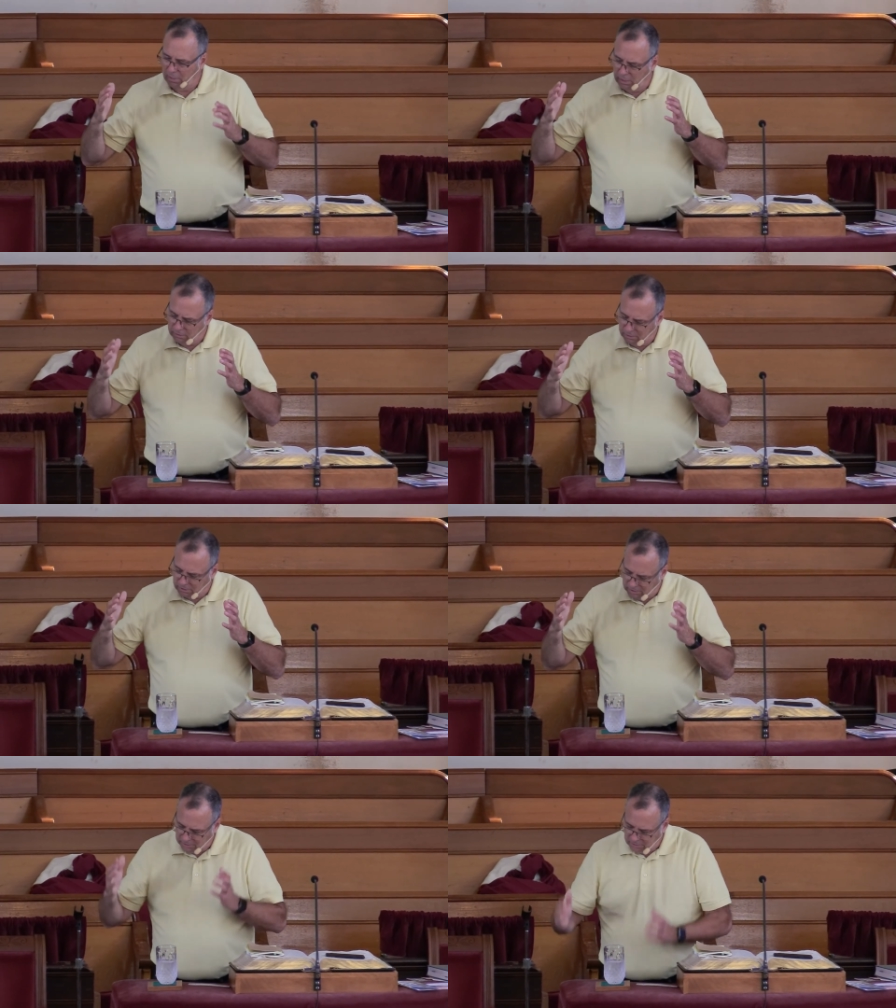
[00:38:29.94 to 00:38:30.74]

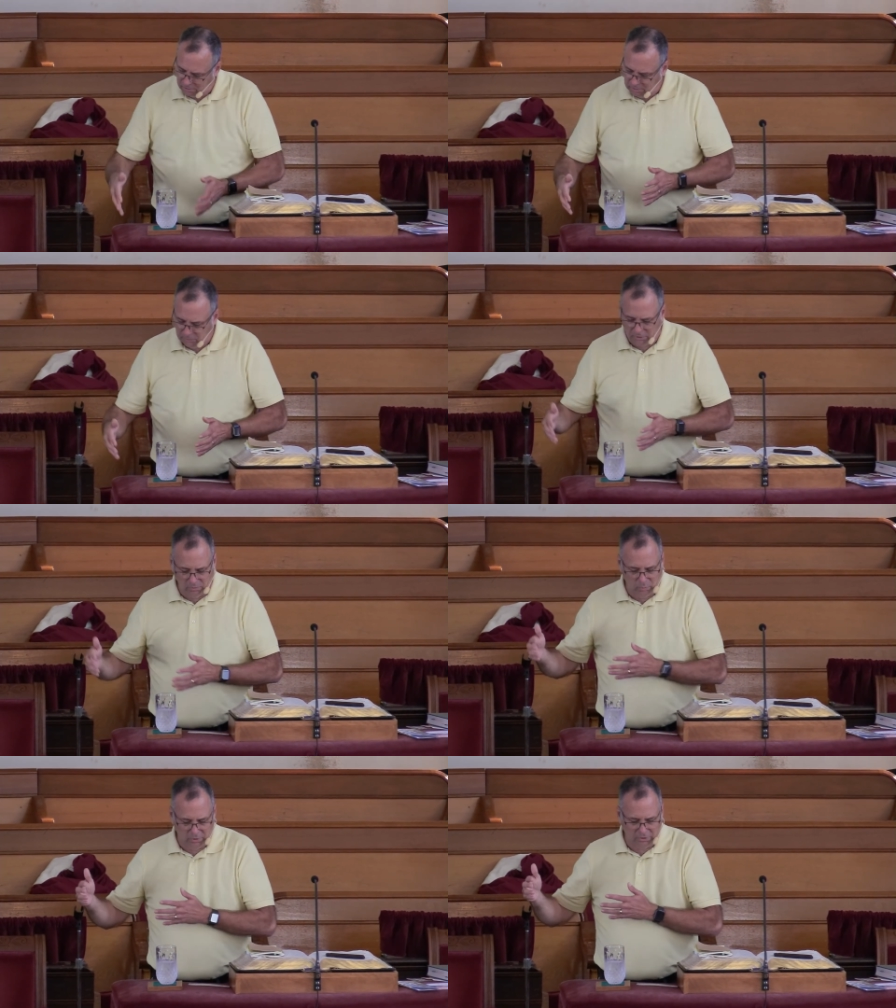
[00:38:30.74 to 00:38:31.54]
understand Scripture,
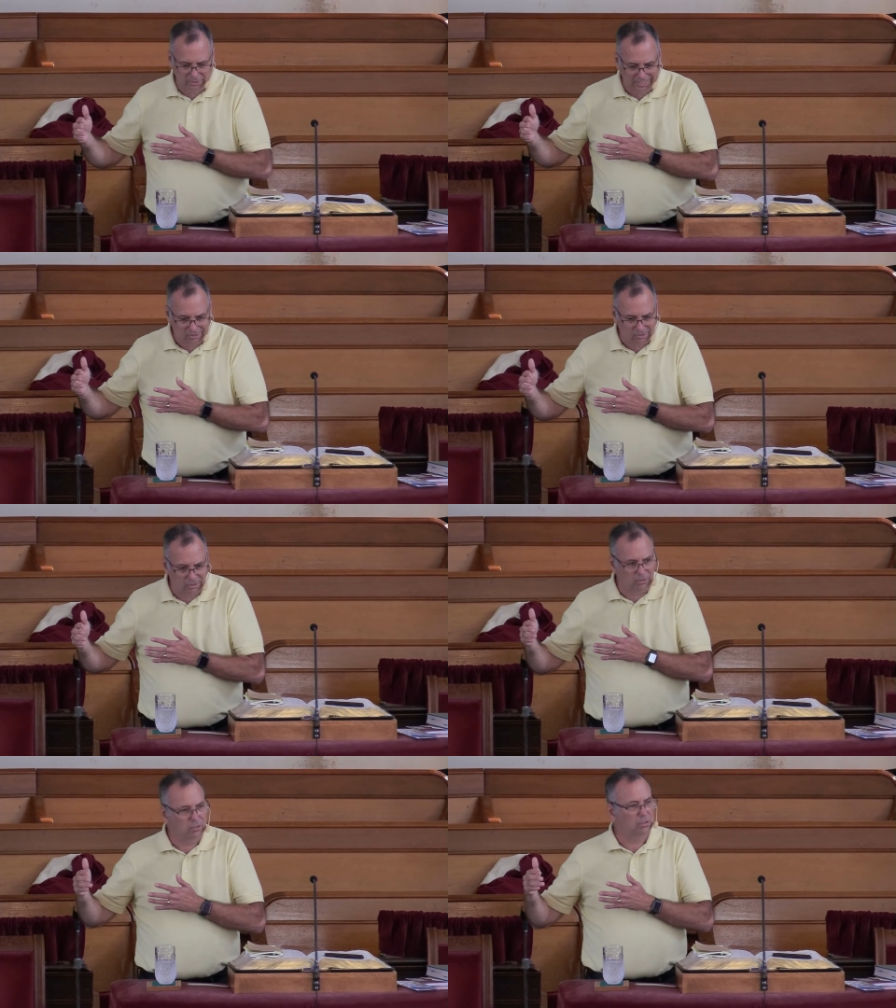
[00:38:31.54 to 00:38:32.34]
we're
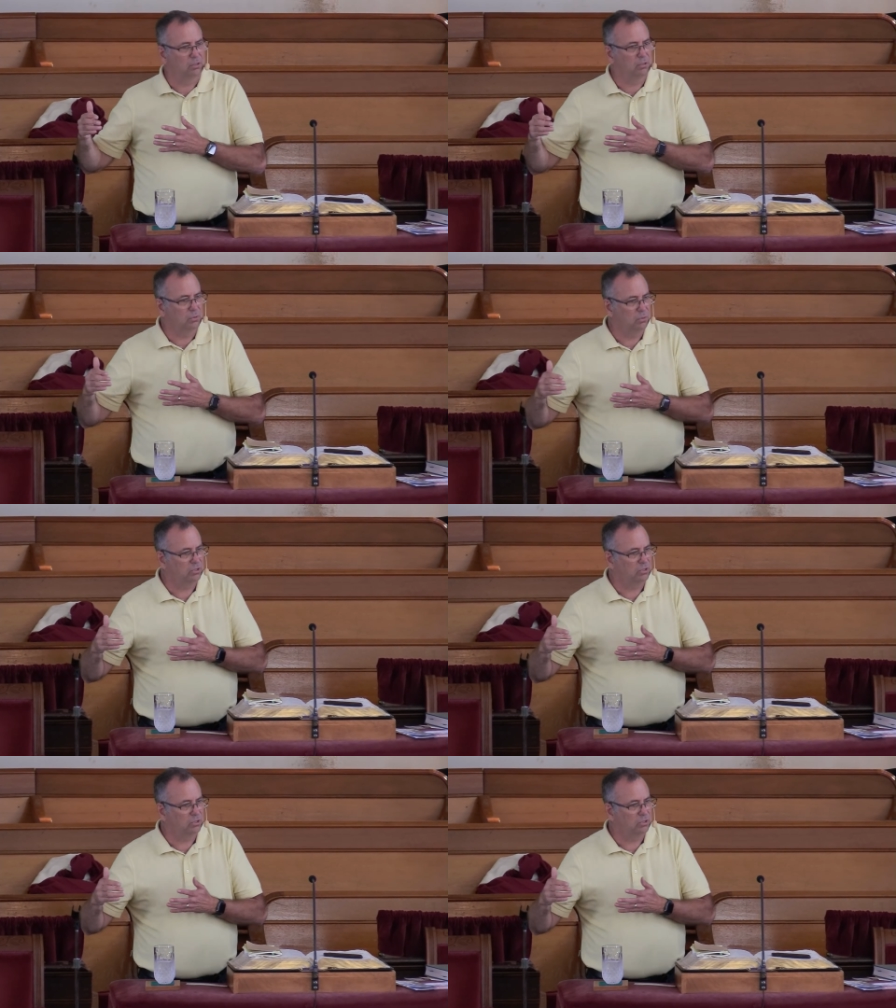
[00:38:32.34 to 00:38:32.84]
destined to do